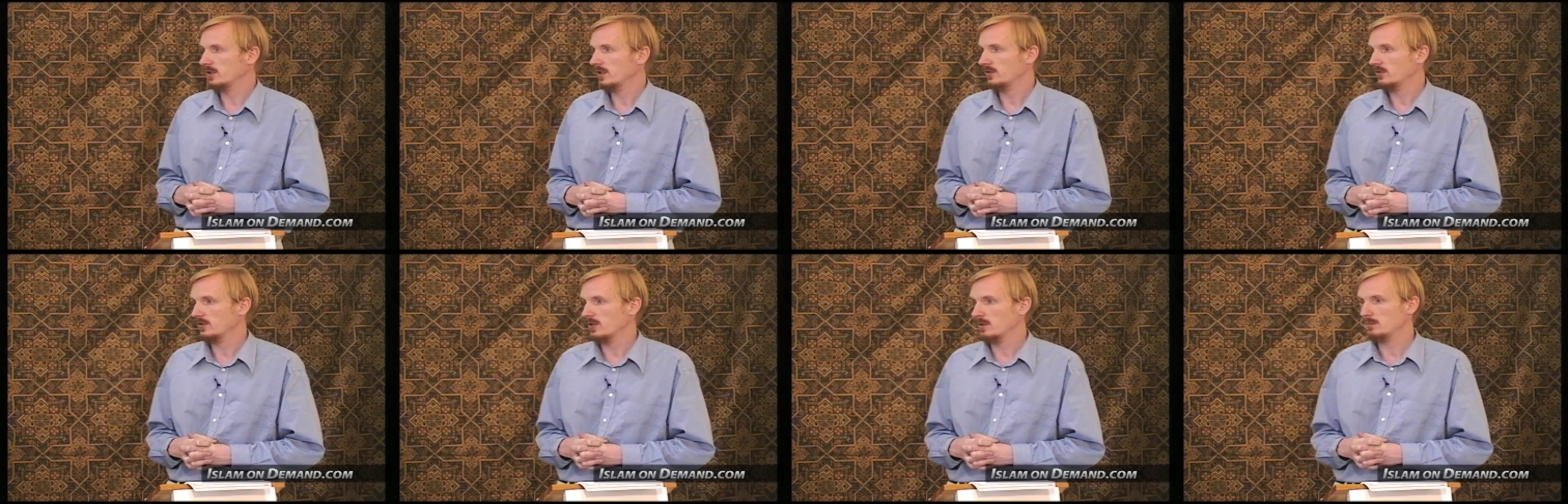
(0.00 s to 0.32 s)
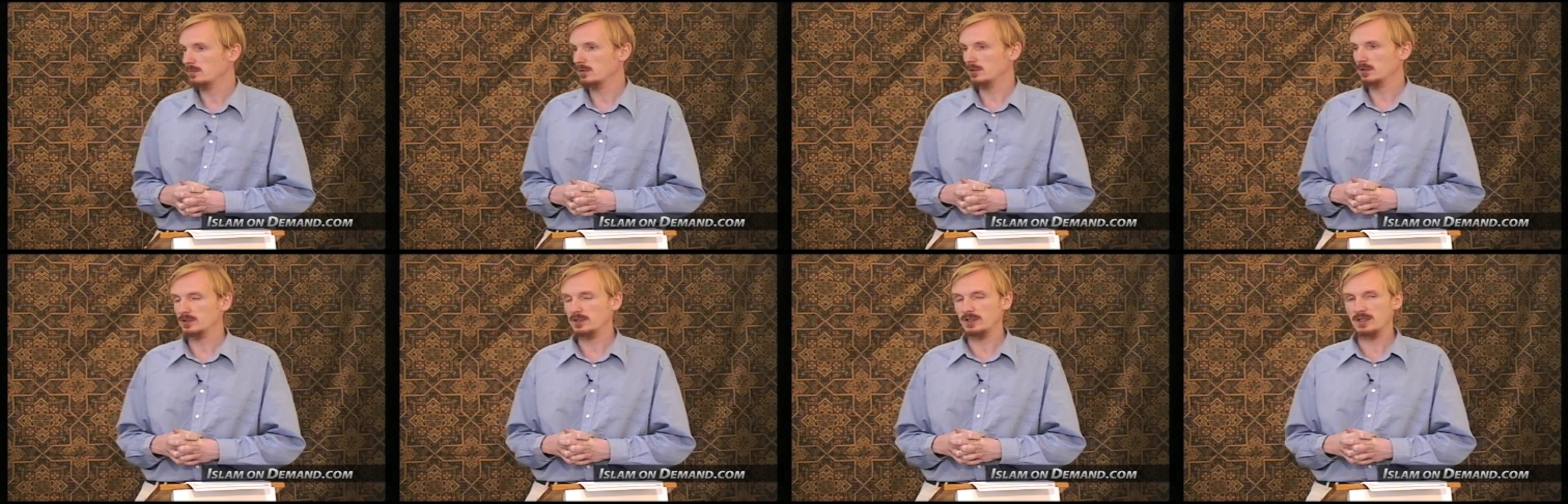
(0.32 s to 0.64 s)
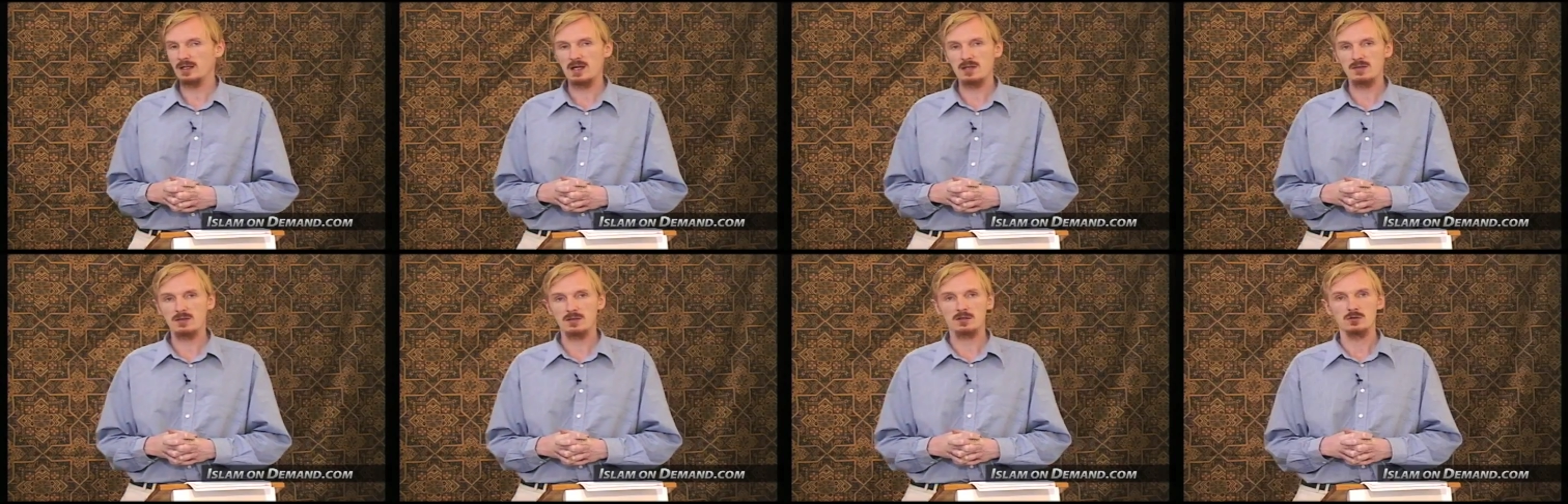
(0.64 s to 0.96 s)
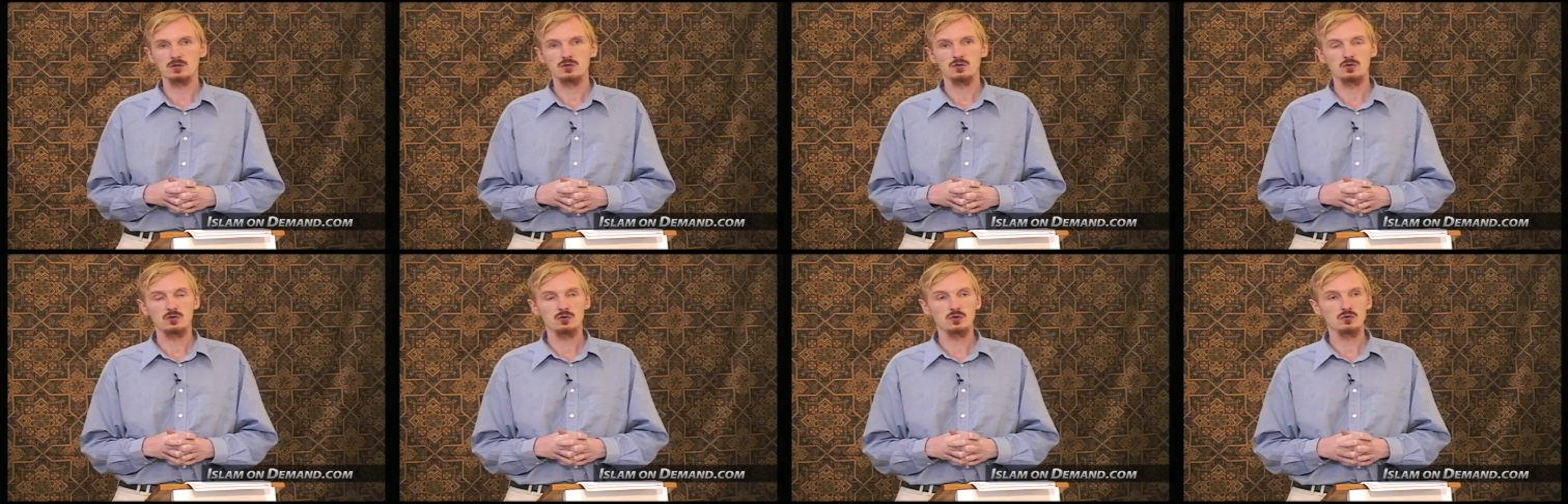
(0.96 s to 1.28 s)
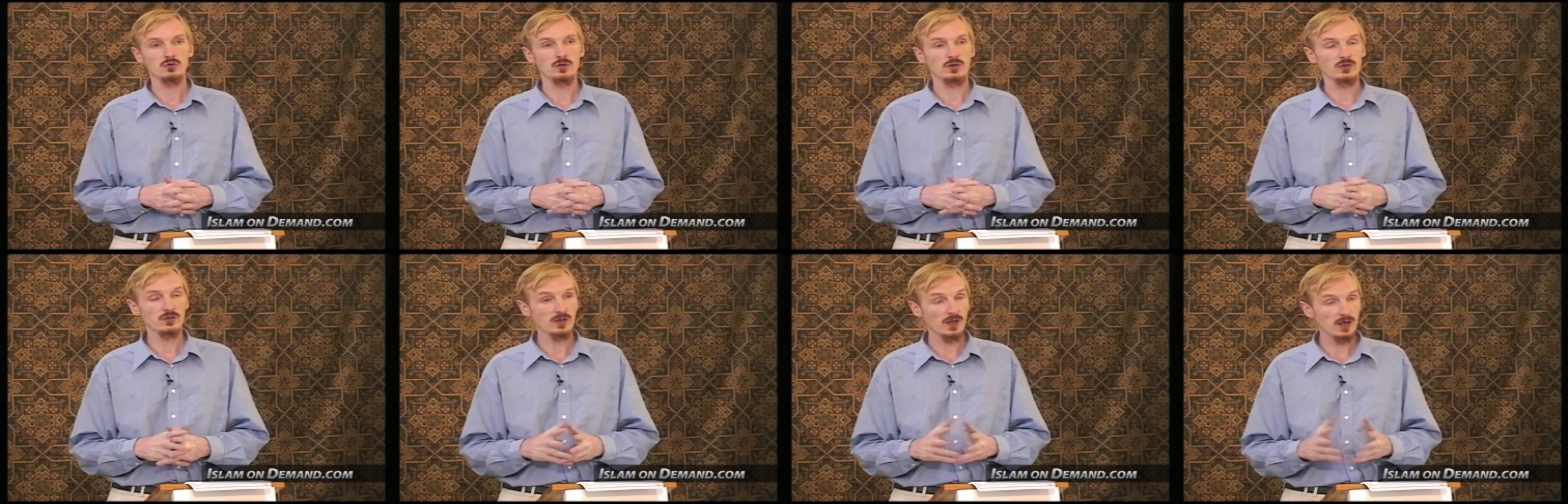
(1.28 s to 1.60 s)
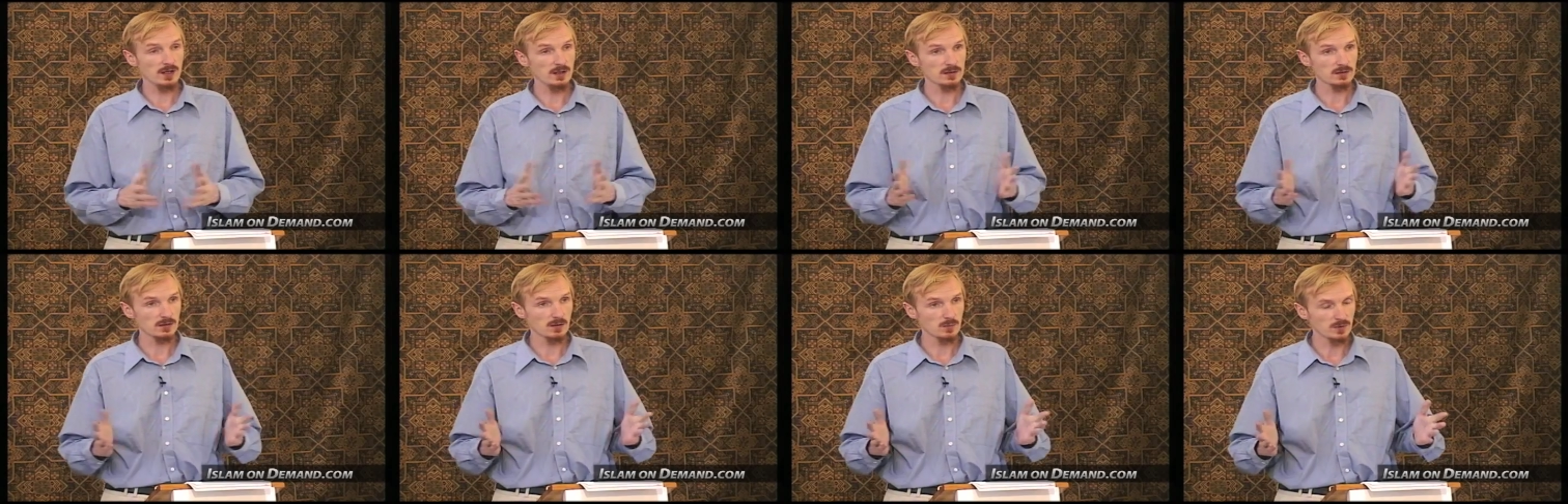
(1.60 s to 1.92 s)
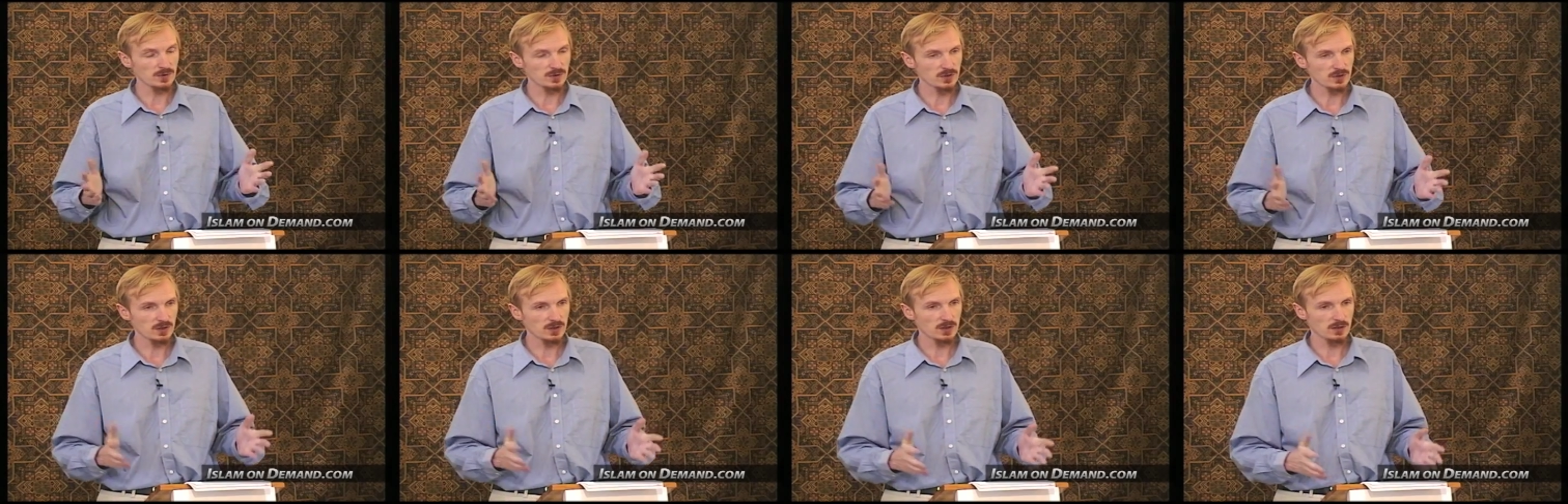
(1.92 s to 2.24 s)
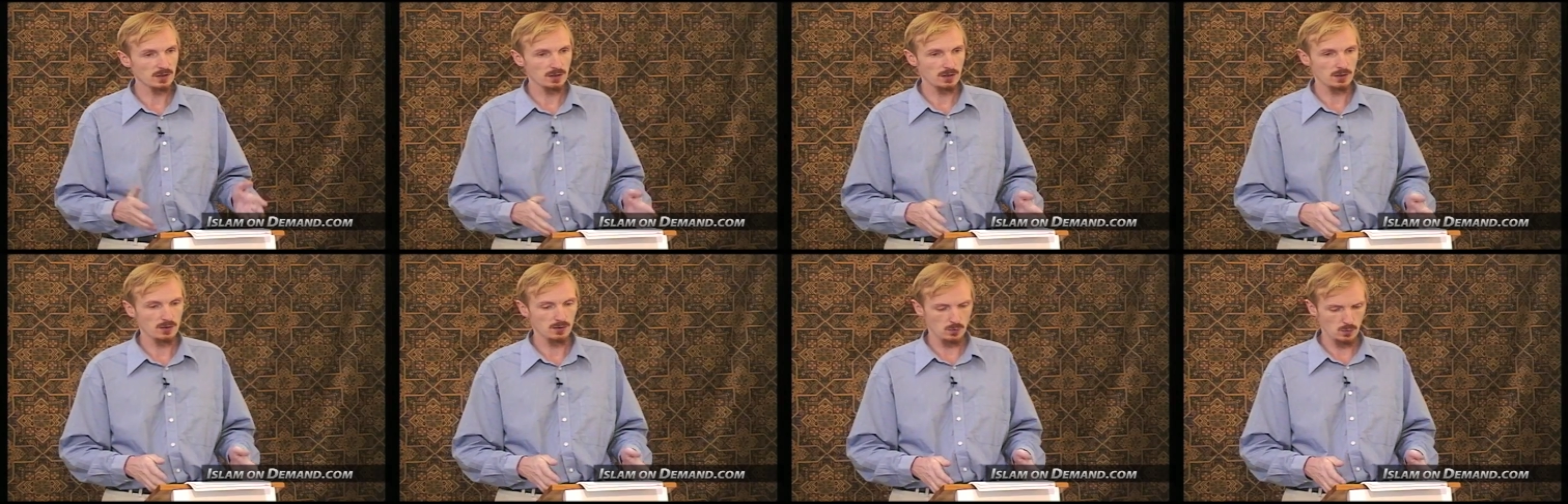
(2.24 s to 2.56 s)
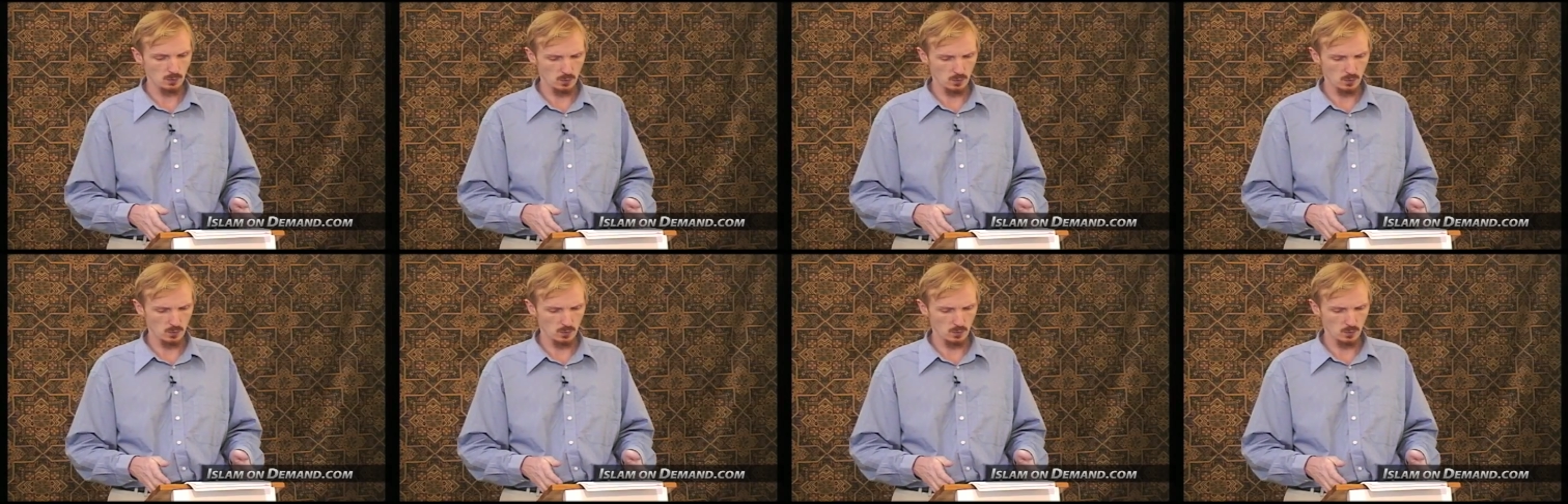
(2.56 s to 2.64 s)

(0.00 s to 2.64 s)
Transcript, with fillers: assemble together to recite a particular